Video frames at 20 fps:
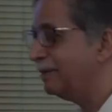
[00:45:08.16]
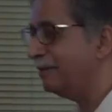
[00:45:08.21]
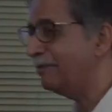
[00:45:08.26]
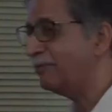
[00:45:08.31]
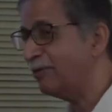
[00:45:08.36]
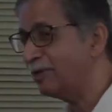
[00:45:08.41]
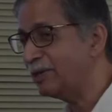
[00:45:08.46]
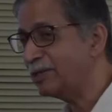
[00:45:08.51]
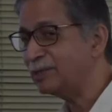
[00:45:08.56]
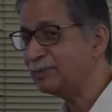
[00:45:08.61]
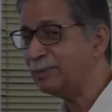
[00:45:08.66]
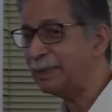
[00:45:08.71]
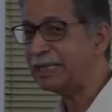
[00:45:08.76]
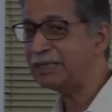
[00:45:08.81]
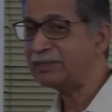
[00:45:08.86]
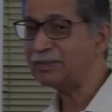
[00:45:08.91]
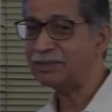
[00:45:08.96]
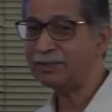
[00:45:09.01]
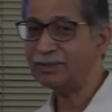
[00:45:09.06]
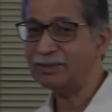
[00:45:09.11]
for a
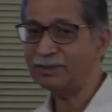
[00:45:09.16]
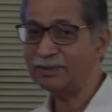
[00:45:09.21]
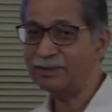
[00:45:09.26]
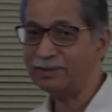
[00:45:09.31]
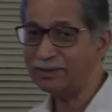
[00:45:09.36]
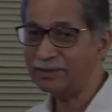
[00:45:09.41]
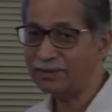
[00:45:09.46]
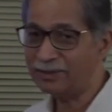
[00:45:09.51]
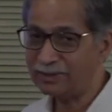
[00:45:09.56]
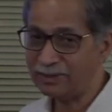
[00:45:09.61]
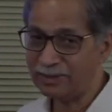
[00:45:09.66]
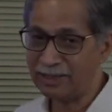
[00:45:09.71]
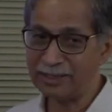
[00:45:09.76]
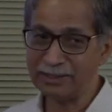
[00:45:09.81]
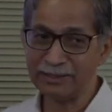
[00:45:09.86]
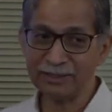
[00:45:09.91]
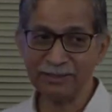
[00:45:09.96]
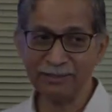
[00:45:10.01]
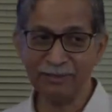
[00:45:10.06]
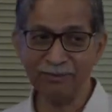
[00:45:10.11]
space
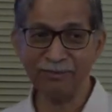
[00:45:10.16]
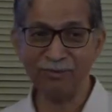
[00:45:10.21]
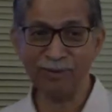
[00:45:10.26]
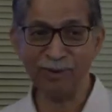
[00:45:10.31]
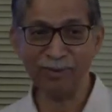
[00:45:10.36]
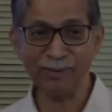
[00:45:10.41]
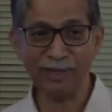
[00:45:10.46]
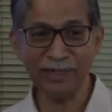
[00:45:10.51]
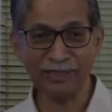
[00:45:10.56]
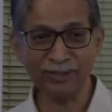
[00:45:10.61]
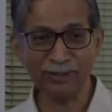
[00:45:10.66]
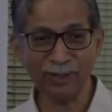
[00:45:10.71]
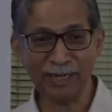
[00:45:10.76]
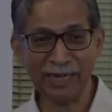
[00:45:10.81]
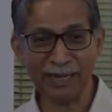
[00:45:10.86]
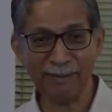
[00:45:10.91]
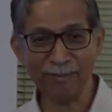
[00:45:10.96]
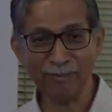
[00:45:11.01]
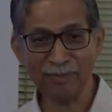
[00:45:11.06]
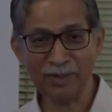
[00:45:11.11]
truss, the formula is not
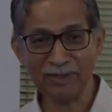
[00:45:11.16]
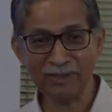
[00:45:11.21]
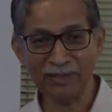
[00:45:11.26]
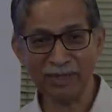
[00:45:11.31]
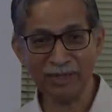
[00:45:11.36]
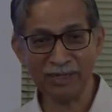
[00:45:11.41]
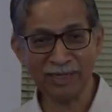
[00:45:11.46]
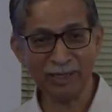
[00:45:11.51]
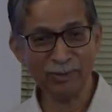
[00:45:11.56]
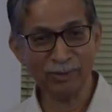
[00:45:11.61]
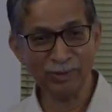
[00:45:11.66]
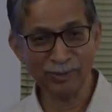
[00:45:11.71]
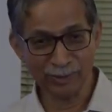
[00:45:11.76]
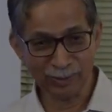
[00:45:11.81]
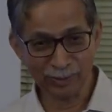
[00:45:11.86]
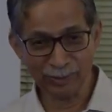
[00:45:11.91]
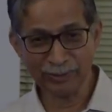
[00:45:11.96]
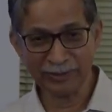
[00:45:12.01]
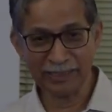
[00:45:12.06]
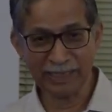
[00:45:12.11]
m plus r equal to
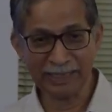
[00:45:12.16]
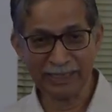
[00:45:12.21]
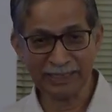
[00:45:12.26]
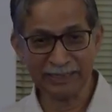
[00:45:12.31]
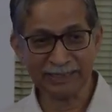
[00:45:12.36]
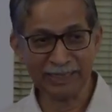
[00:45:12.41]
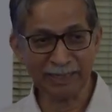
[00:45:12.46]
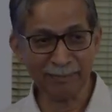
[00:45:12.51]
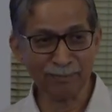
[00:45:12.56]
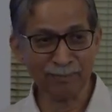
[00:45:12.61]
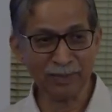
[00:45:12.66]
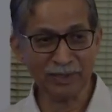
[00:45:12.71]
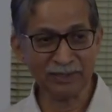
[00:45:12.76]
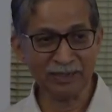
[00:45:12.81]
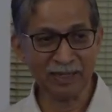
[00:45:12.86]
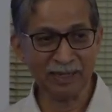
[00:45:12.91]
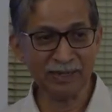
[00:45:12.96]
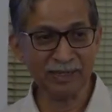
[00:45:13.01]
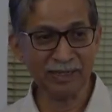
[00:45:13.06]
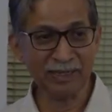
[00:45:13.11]
2j, it is m plus
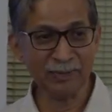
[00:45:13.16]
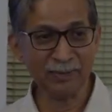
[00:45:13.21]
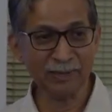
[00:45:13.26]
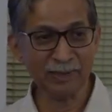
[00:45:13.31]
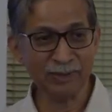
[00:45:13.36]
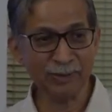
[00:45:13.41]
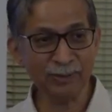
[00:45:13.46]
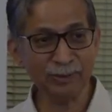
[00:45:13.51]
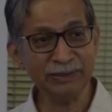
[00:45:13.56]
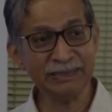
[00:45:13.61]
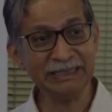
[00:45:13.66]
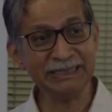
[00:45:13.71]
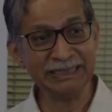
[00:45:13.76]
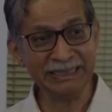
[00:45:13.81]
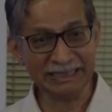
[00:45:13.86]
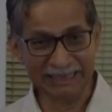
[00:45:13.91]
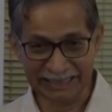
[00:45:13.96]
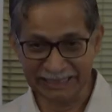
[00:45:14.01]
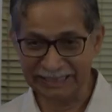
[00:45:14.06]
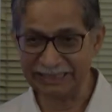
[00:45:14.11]
r equal to
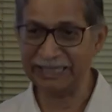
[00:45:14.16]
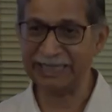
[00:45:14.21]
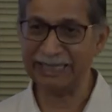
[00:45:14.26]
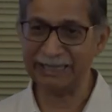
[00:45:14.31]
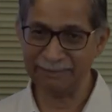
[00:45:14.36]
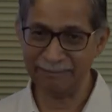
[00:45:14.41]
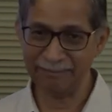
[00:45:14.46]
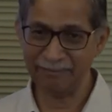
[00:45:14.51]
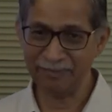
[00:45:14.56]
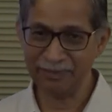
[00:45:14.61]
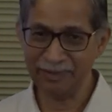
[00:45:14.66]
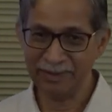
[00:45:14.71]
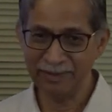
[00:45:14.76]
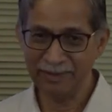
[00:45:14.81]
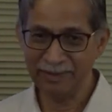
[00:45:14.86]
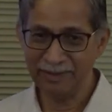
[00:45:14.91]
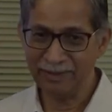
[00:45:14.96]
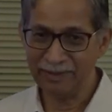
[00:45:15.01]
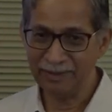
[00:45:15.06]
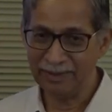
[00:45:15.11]
3j.
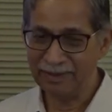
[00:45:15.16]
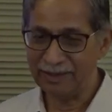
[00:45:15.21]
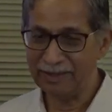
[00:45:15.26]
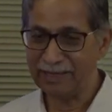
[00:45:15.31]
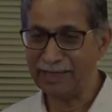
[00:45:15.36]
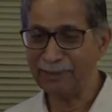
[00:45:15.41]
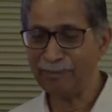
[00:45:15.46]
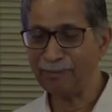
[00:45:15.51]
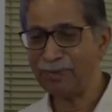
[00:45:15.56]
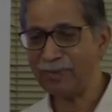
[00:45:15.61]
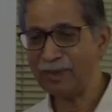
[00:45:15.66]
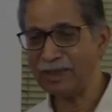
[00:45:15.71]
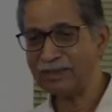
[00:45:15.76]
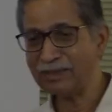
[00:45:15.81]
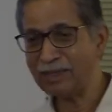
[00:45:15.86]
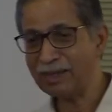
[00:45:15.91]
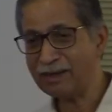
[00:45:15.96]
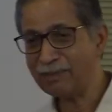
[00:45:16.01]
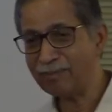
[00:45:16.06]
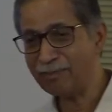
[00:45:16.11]
And m plus
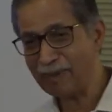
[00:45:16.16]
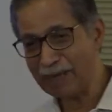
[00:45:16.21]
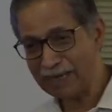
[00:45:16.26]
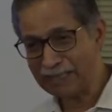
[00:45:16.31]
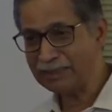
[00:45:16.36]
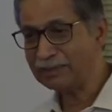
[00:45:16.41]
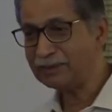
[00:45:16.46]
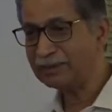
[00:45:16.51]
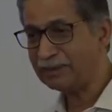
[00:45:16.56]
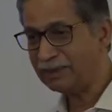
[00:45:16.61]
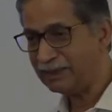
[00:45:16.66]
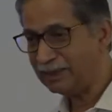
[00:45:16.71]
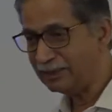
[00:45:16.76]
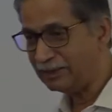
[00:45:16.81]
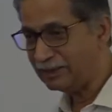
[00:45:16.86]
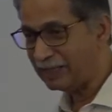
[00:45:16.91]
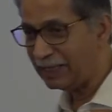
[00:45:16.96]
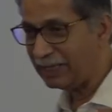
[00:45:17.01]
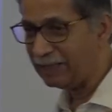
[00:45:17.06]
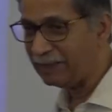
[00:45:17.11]
r minus
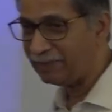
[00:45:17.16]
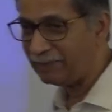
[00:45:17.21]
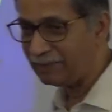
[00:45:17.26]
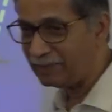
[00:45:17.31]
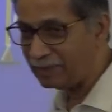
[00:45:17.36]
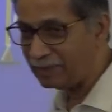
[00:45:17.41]
3j